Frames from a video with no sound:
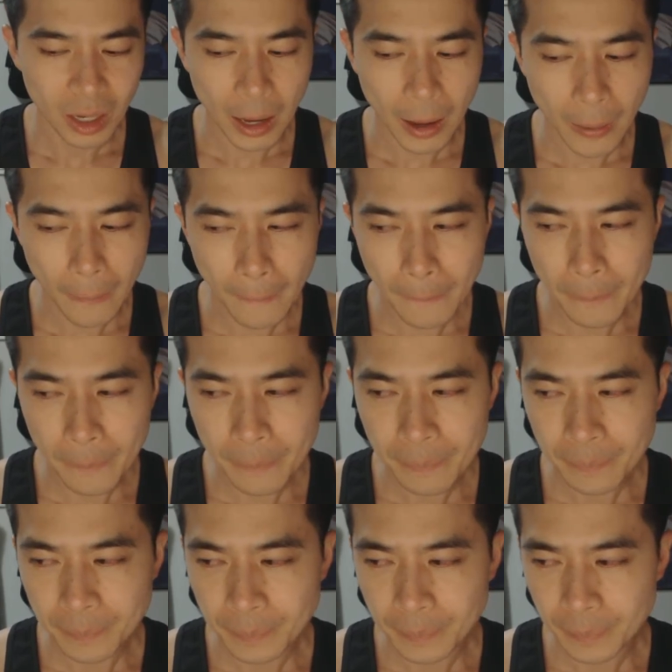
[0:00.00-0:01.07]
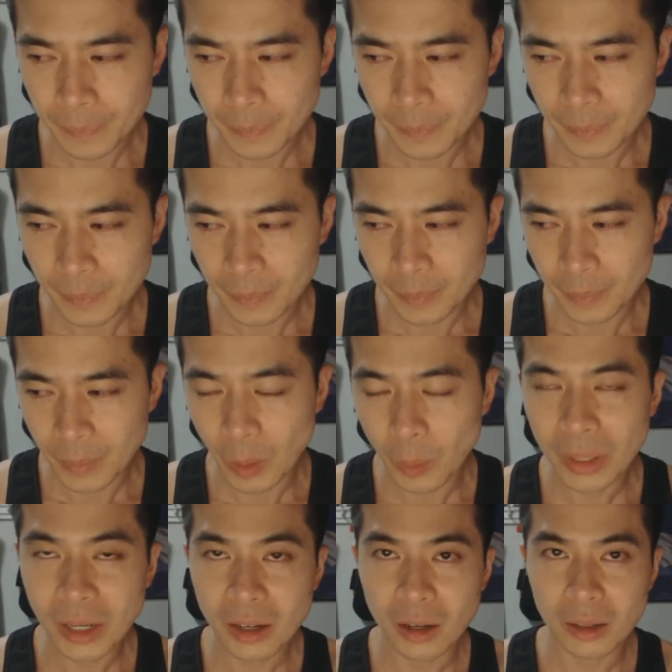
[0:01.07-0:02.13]
But
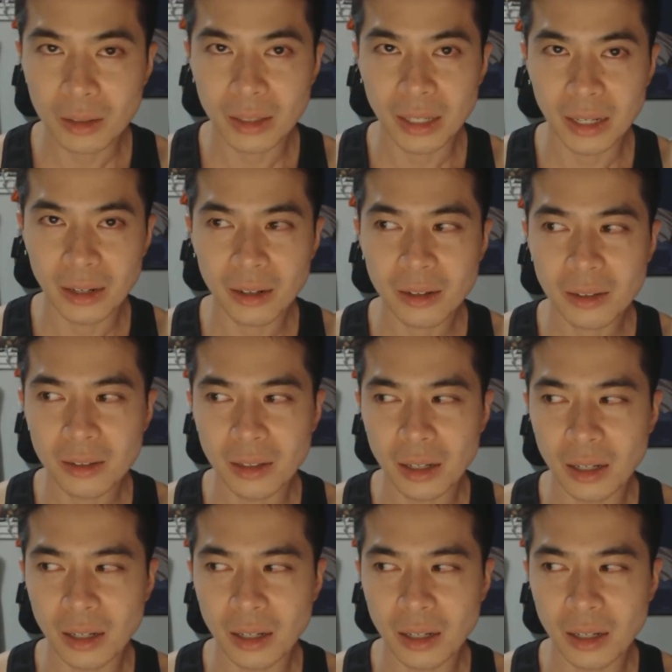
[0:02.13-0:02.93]
when I got there,